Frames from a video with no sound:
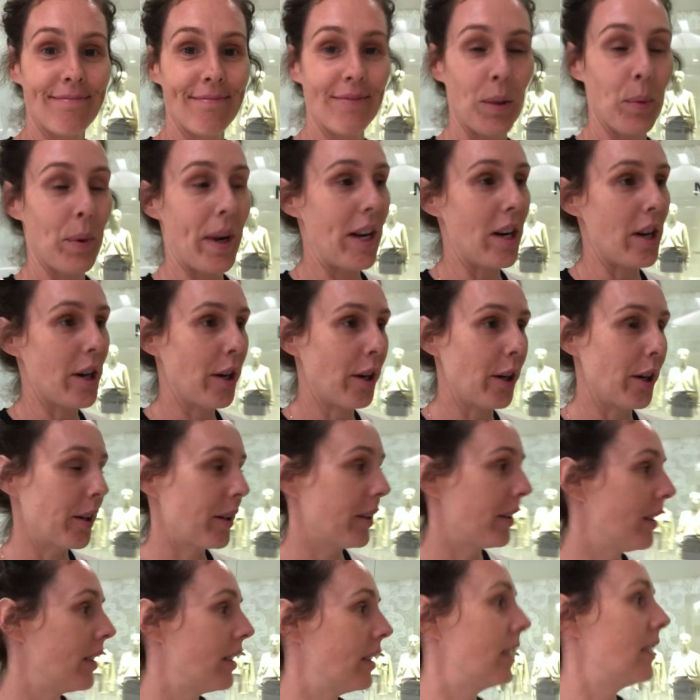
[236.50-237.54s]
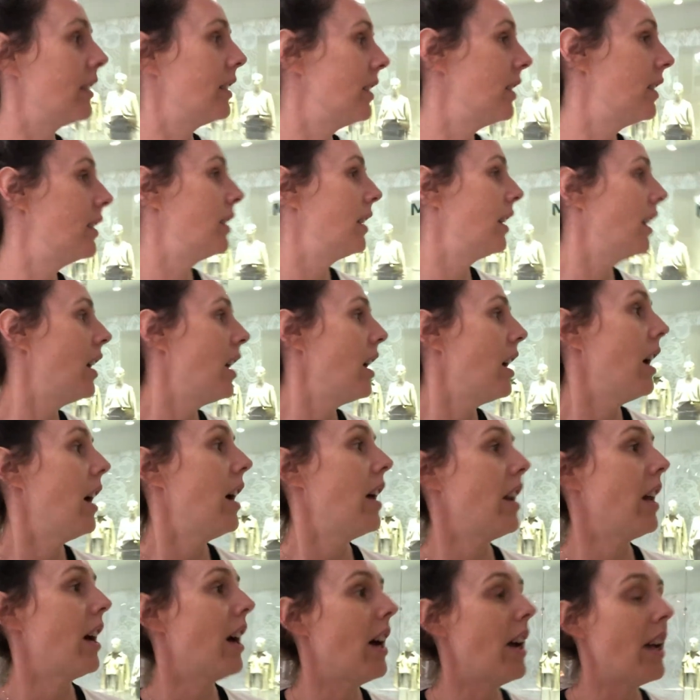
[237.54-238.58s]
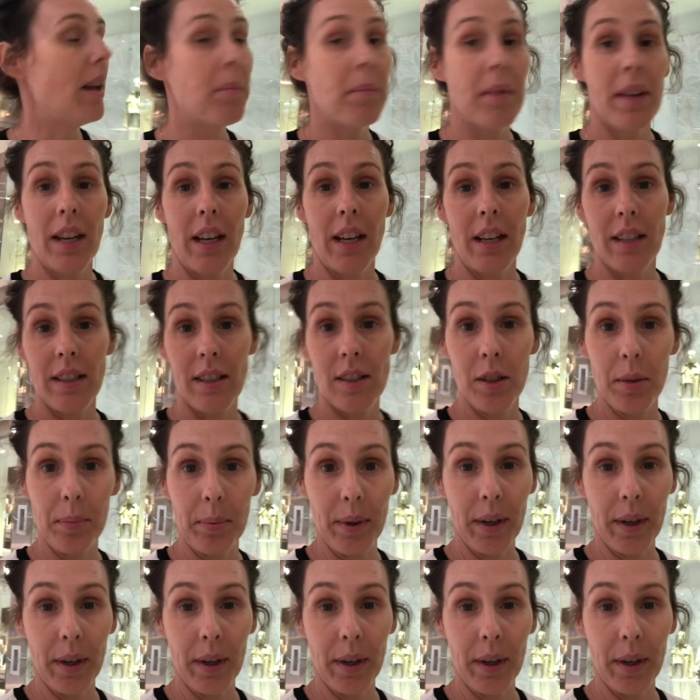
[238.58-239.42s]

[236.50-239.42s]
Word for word: Waiting on her, and I'm getting super